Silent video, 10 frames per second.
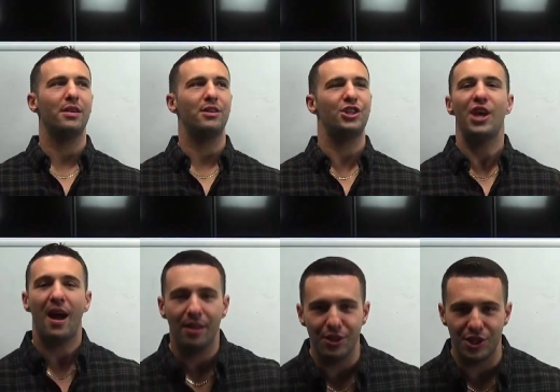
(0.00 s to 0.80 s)

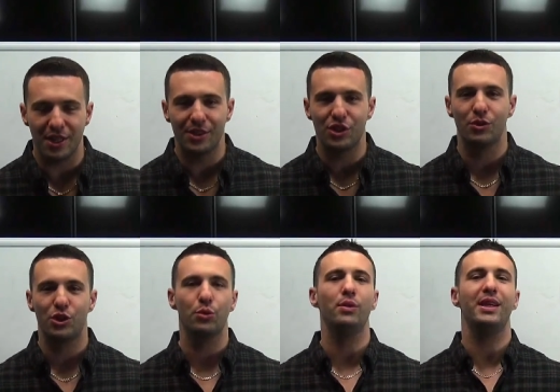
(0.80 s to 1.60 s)
challenging to
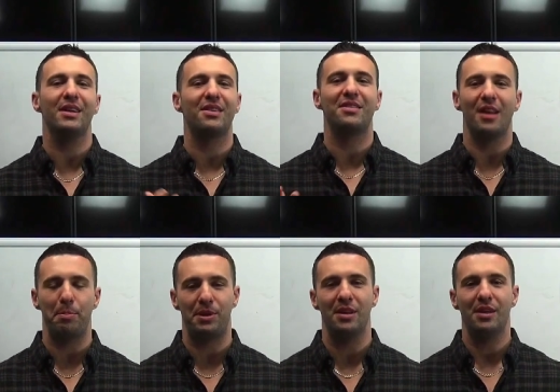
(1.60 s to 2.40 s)
truly
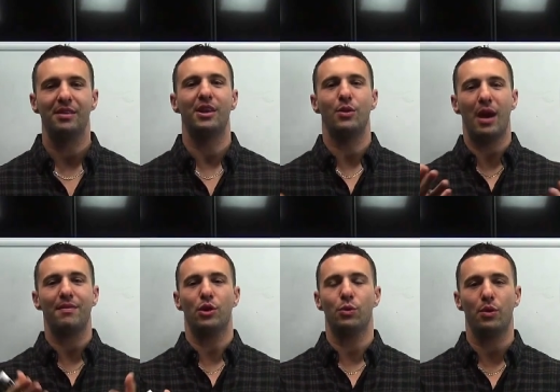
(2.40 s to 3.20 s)
accept that you have
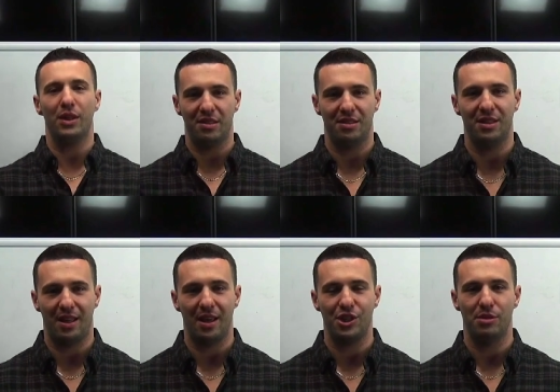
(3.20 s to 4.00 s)
an erroneous
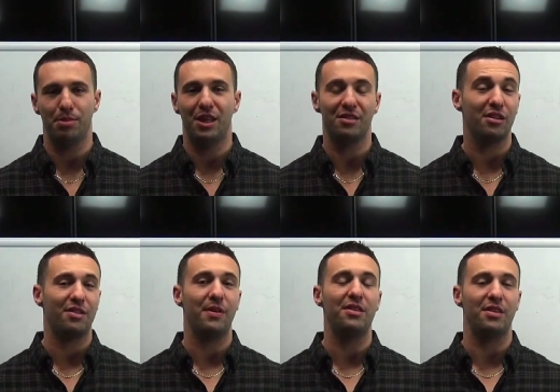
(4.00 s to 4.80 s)
indication because let's
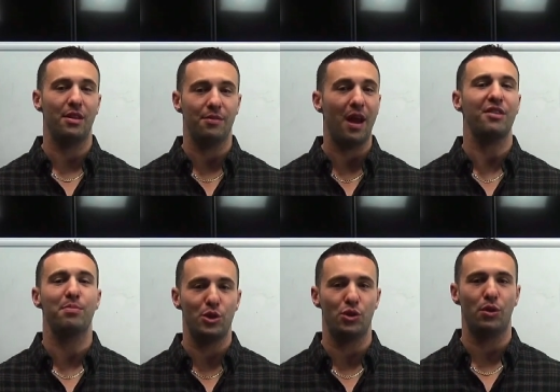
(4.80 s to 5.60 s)
face it, the vast
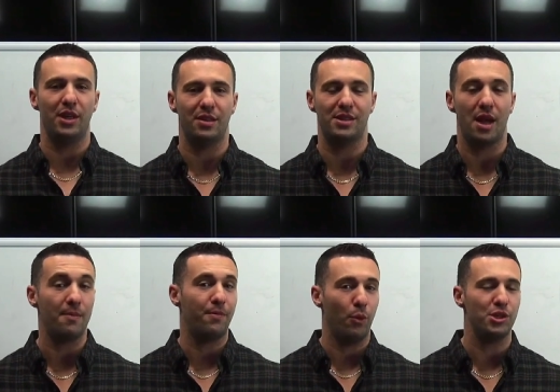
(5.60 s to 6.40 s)
majority of the
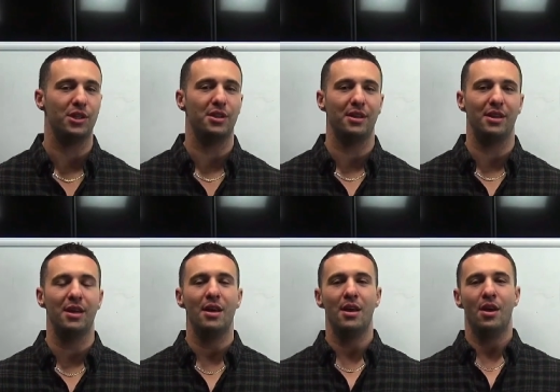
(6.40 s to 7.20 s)
time, fortunately,
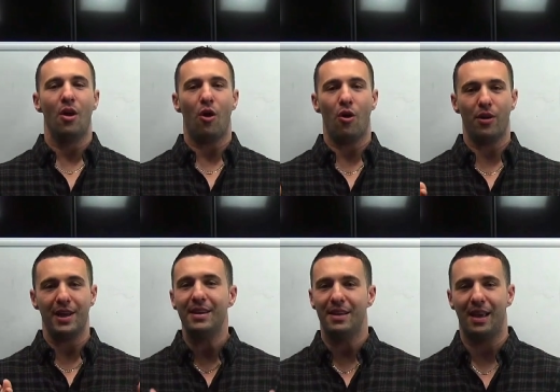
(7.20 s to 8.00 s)
our
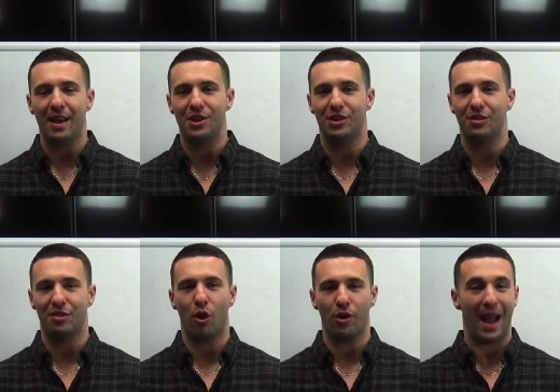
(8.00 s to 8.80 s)
indications
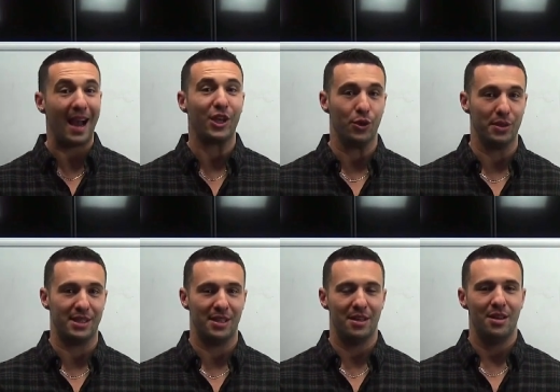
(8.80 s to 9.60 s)
are
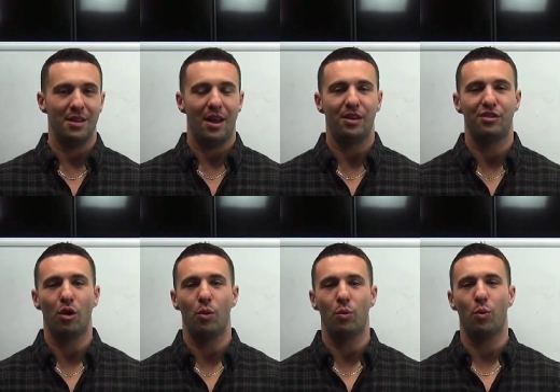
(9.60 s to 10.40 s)
accurate. And
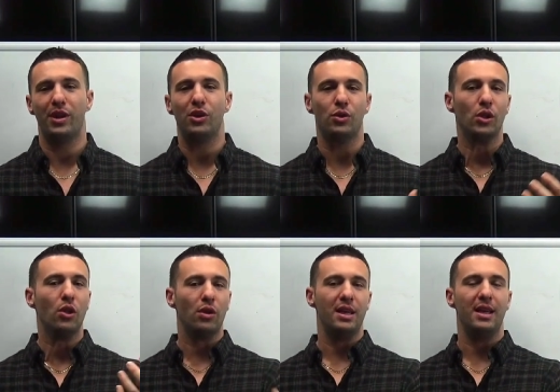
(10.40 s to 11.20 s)
so when you're
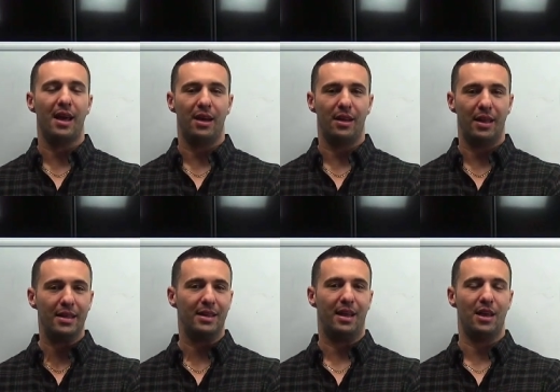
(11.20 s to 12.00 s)
looking at an
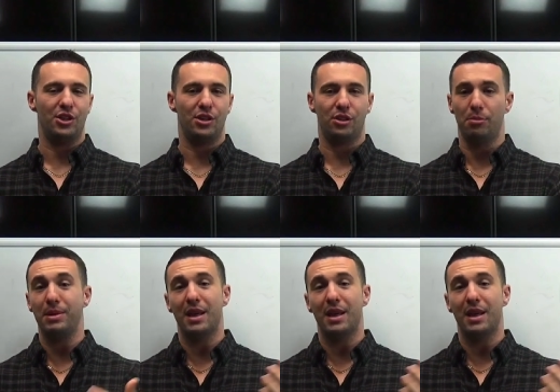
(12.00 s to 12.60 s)
indication, could be